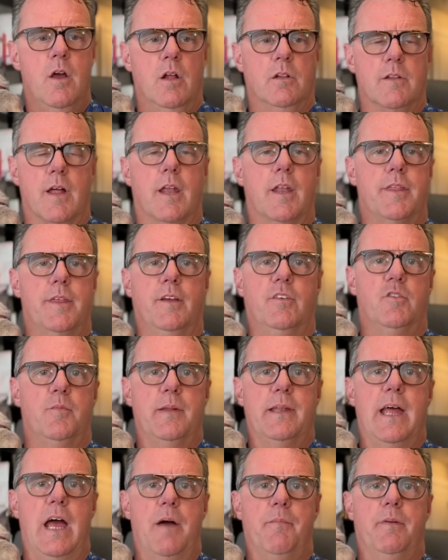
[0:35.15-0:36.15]
lot of things have been
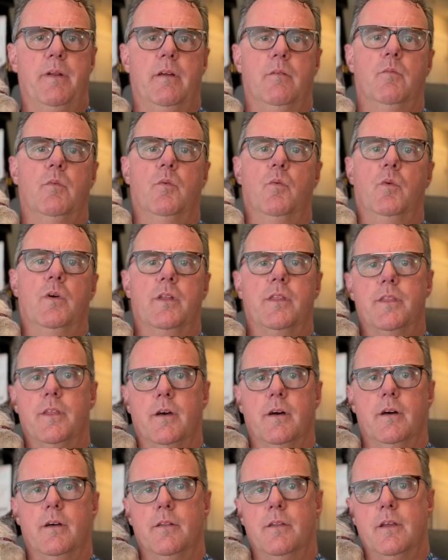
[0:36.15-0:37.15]
happening with
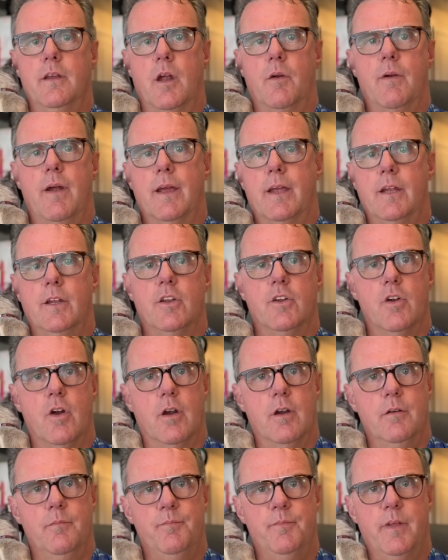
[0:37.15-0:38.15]
the Iraqi
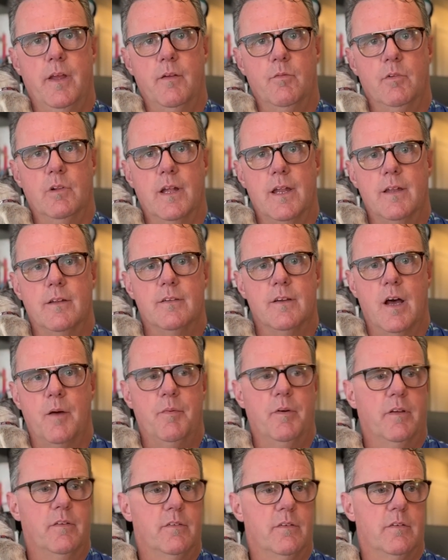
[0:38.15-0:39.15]
Dinar and related
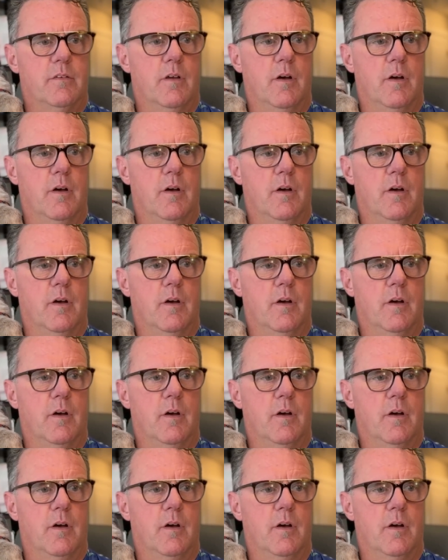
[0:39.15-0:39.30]
topics.